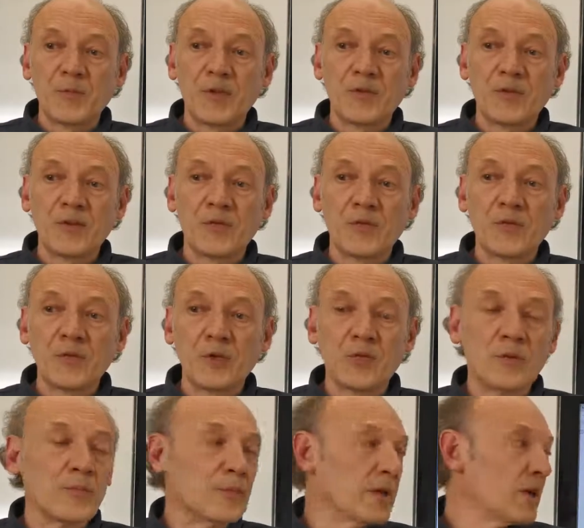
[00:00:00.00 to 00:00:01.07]
And that's already
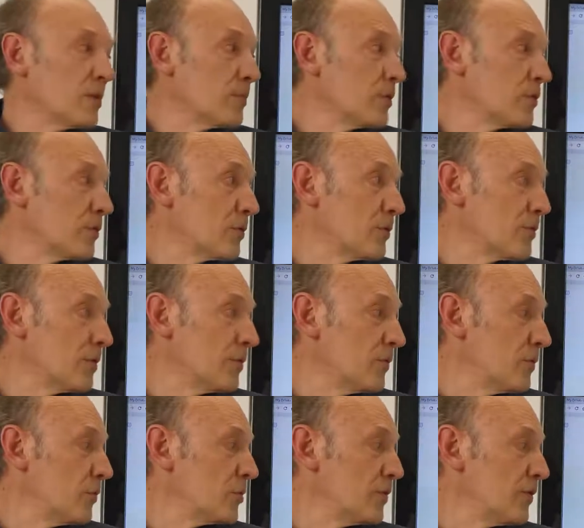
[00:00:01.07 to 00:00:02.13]
comparable to the
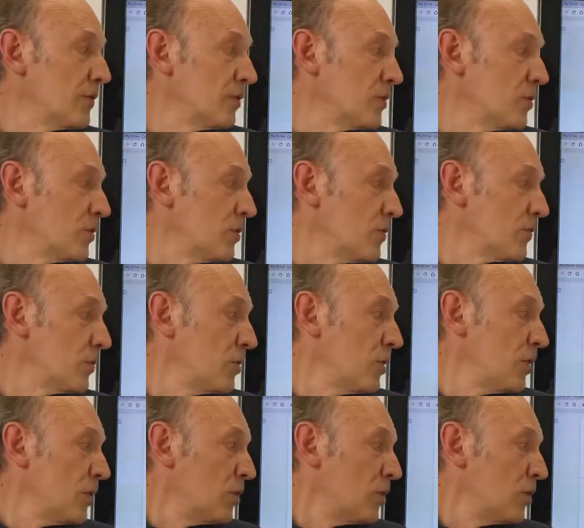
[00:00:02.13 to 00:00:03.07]
efficiency of